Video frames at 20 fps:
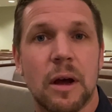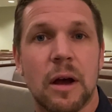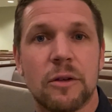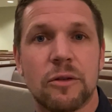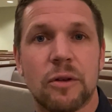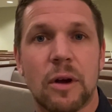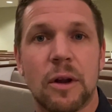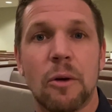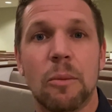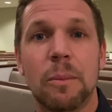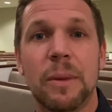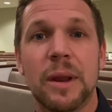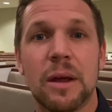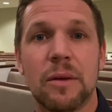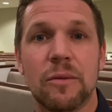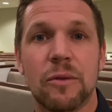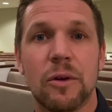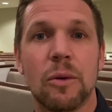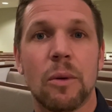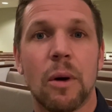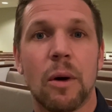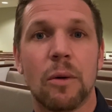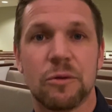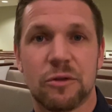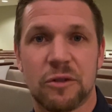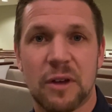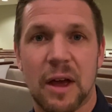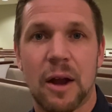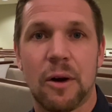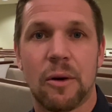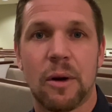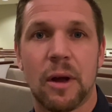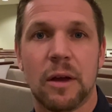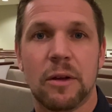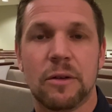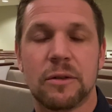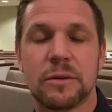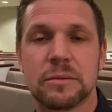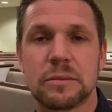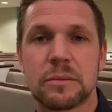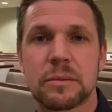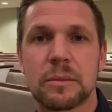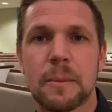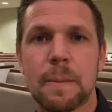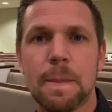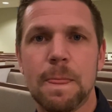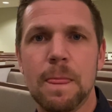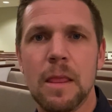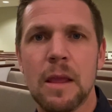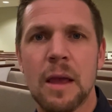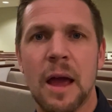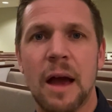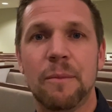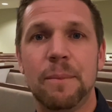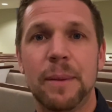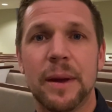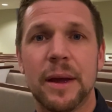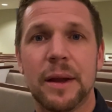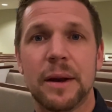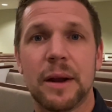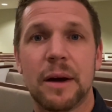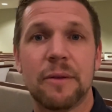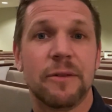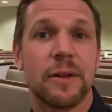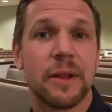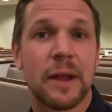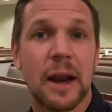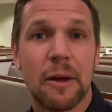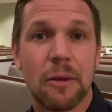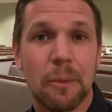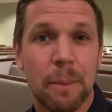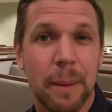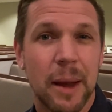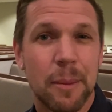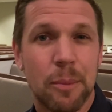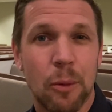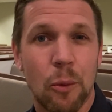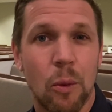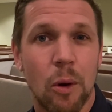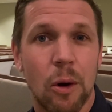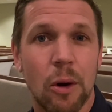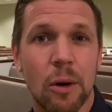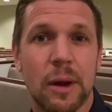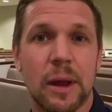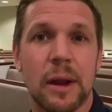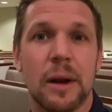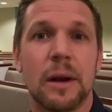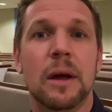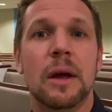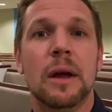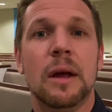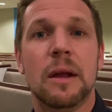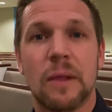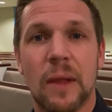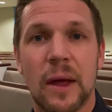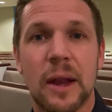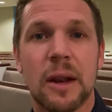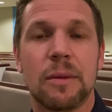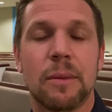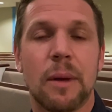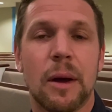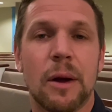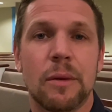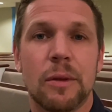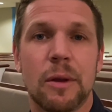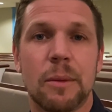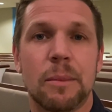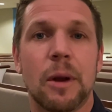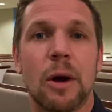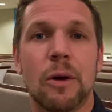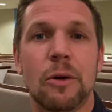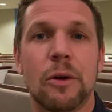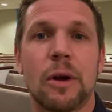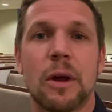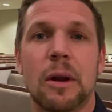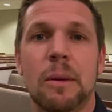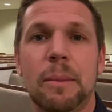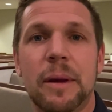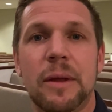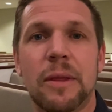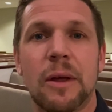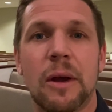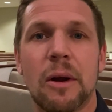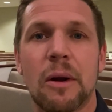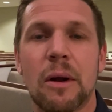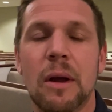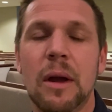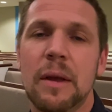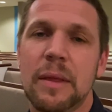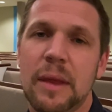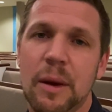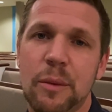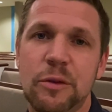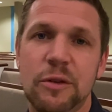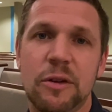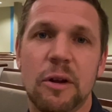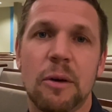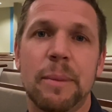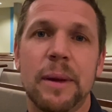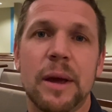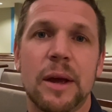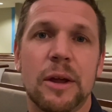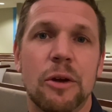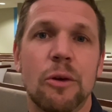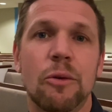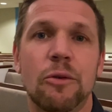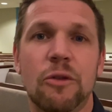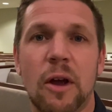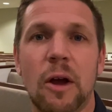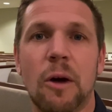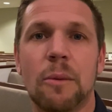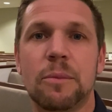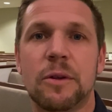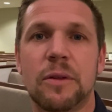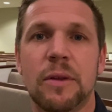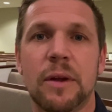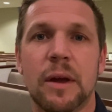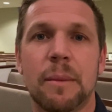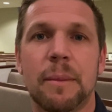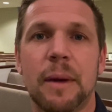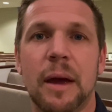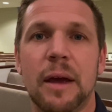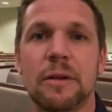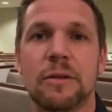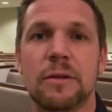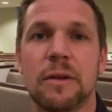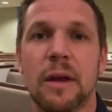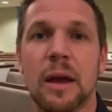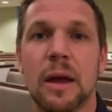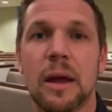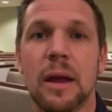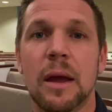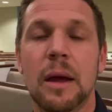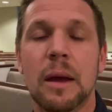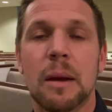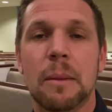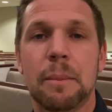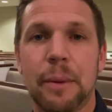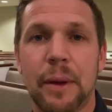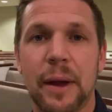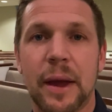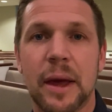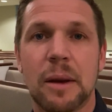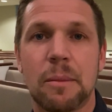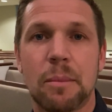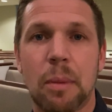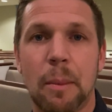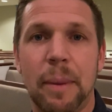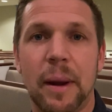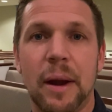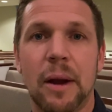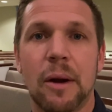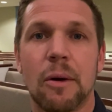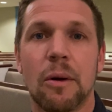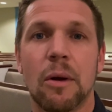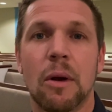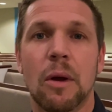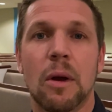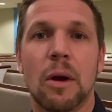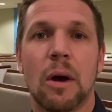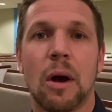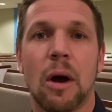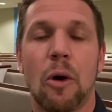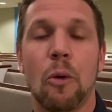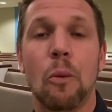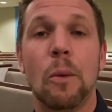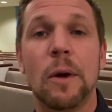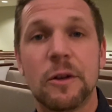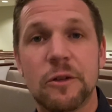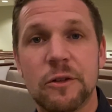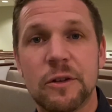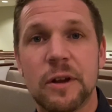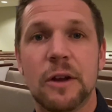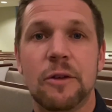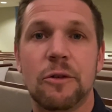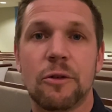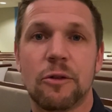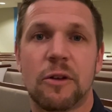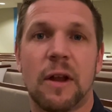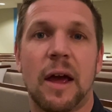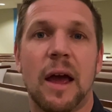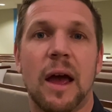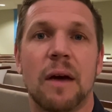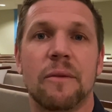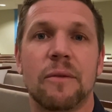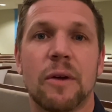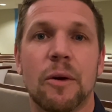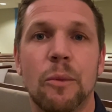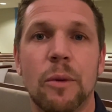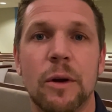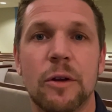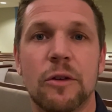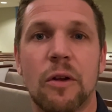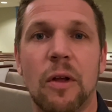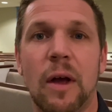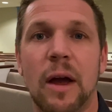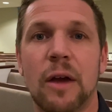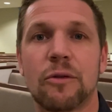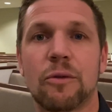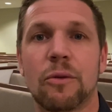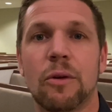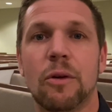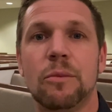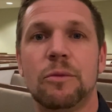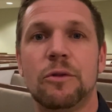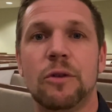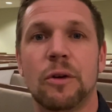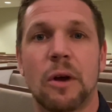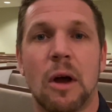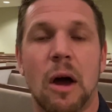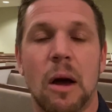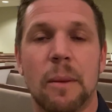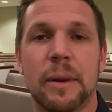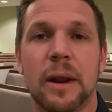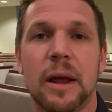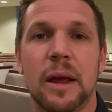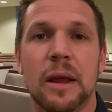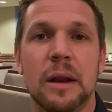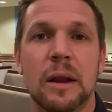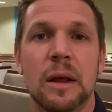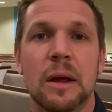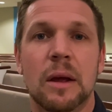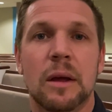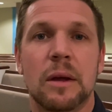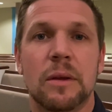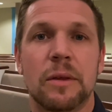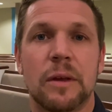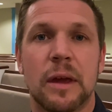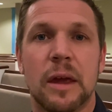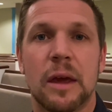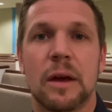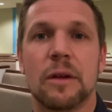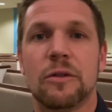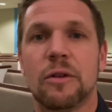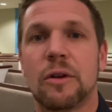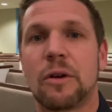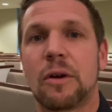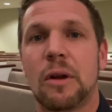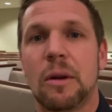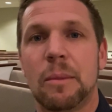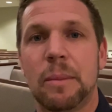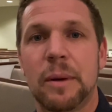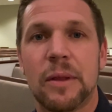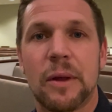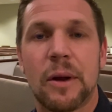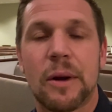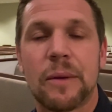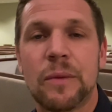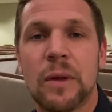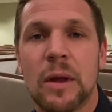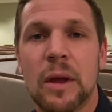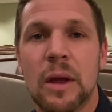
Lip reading: So I know many of you on Saturdays have been filling out the paperwork and letting them know you're going to be there. That would still be a huge help to them as they plan and prepare which teachers to have in which classrooms to accommodate the kids that are going to be there.